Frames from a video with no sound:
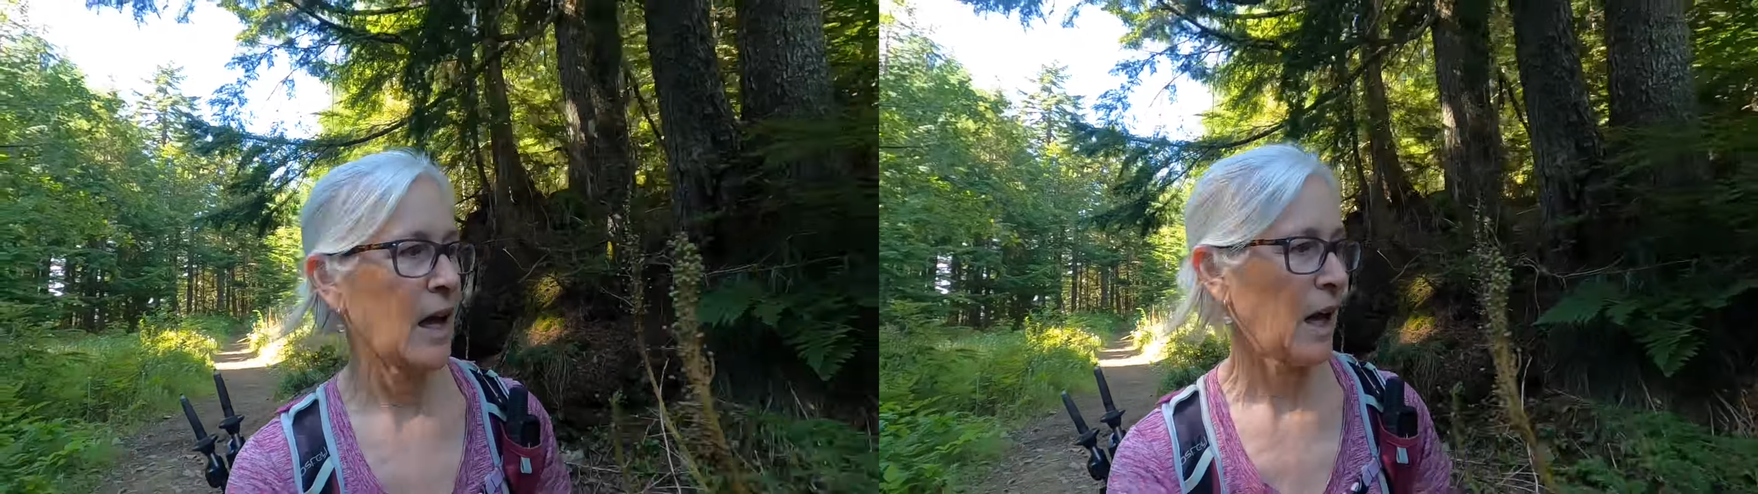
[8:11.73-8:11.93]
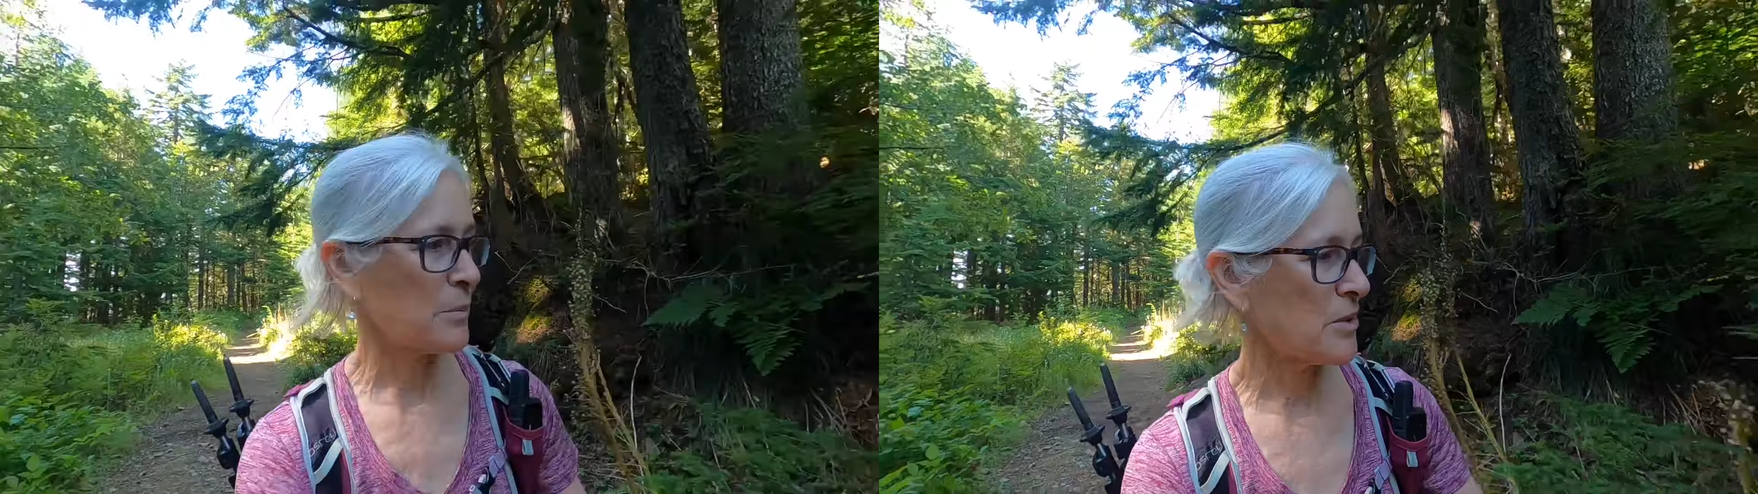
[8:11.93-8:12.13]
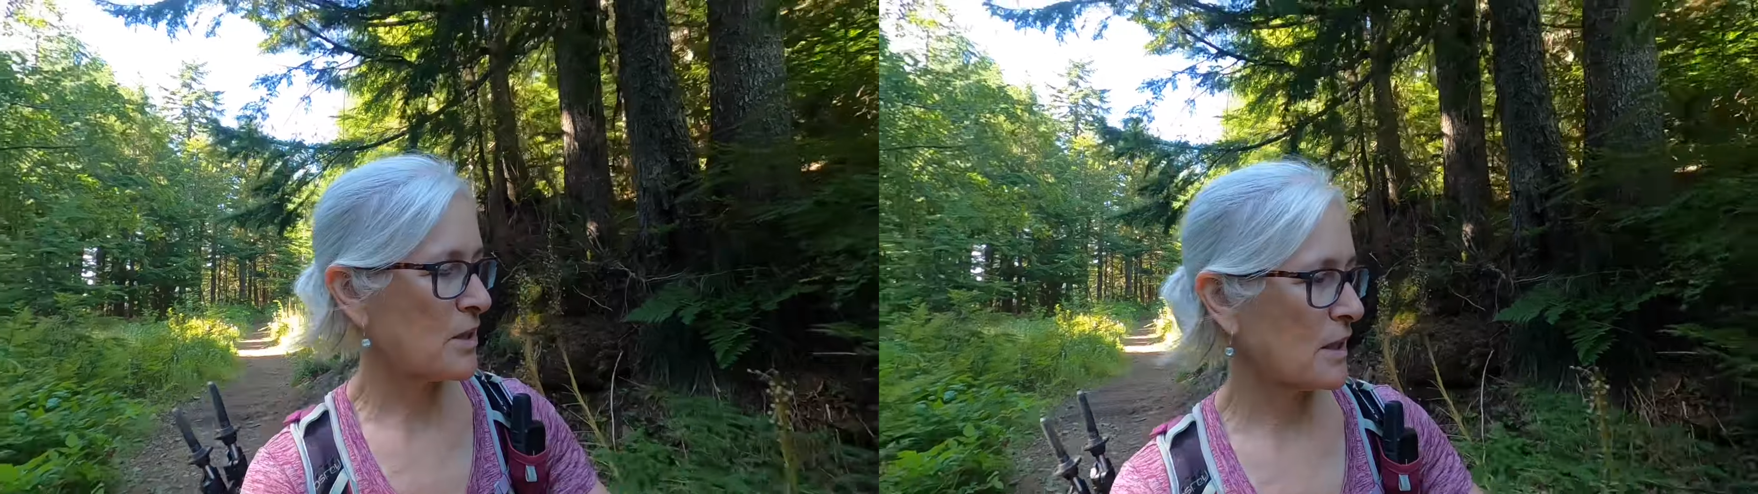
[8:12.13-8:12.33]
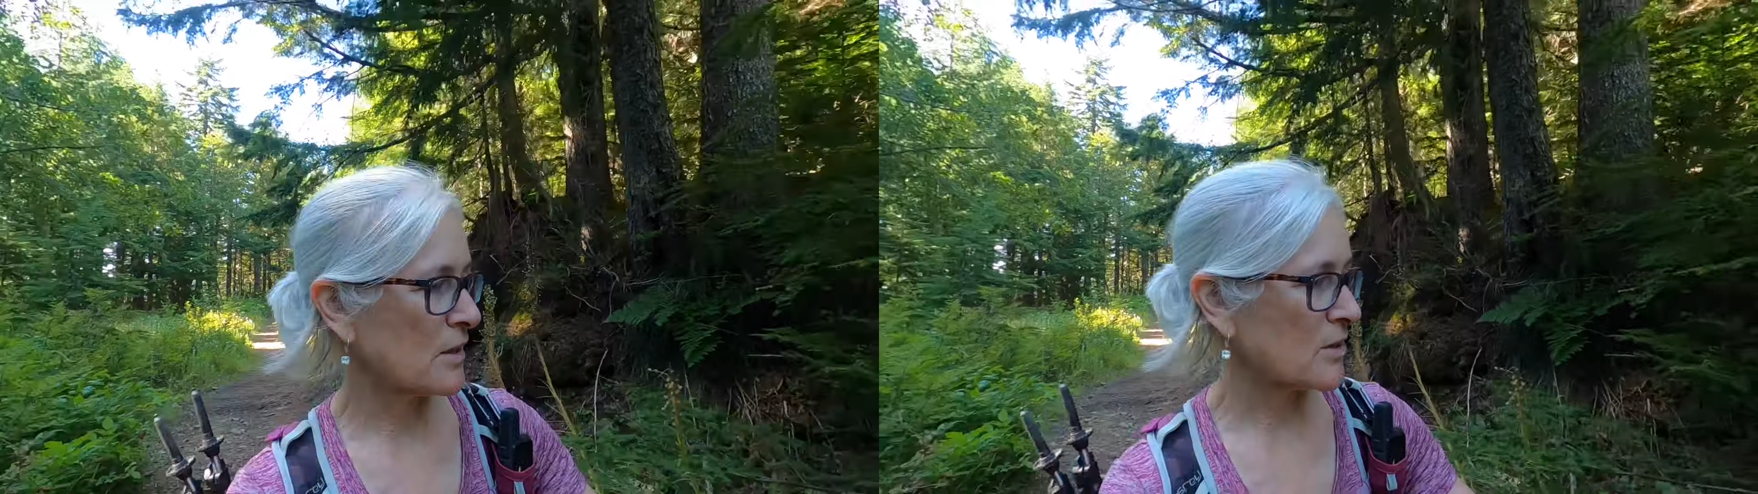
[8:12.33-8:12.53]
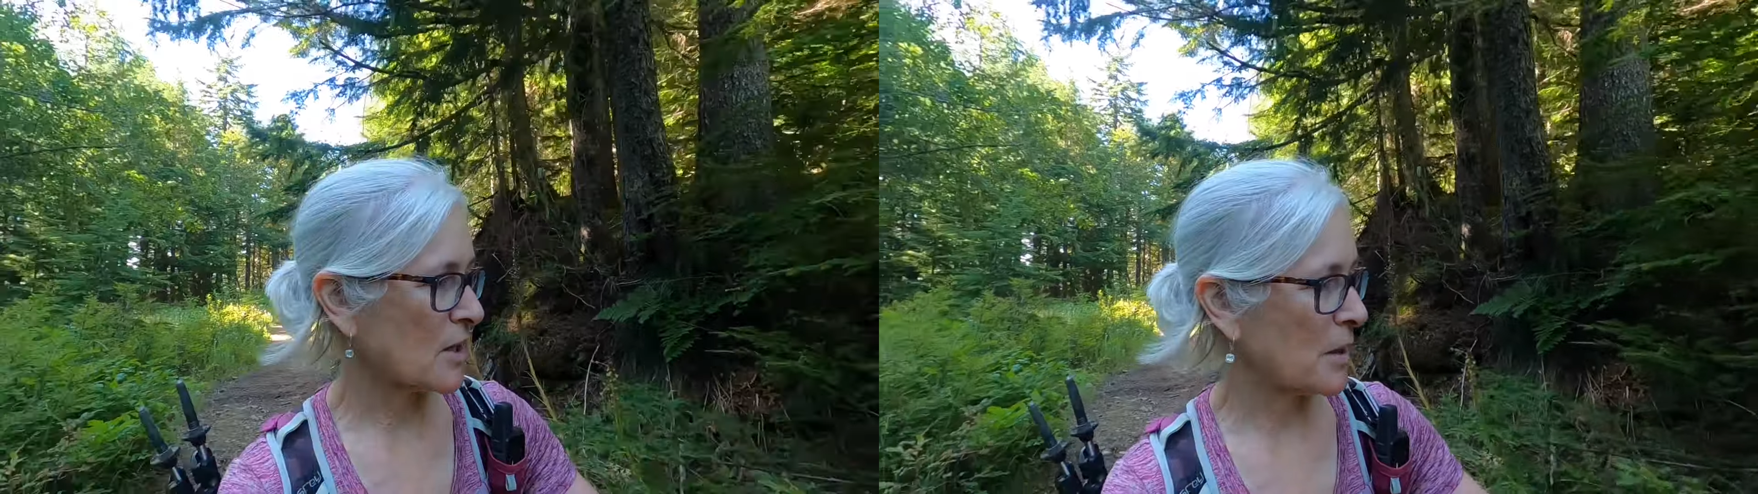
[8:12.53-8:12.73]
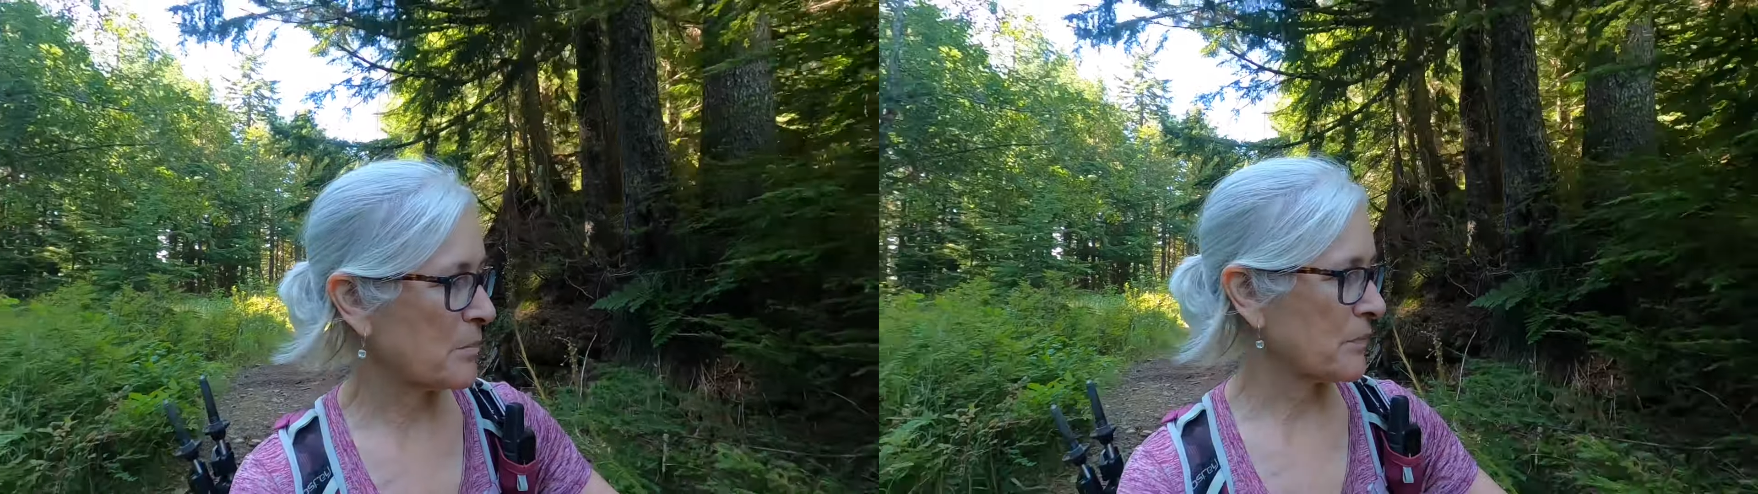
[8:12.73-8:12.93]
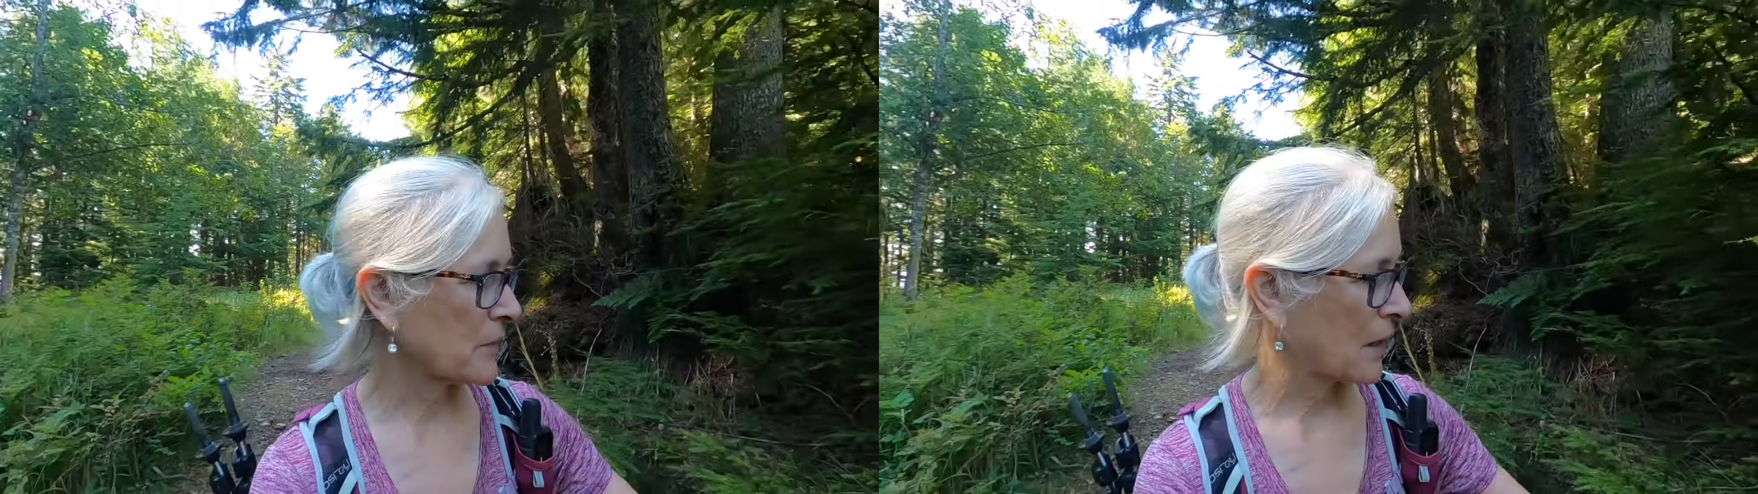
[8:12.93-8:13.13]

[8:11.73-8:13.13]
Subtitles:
I'm seeing some,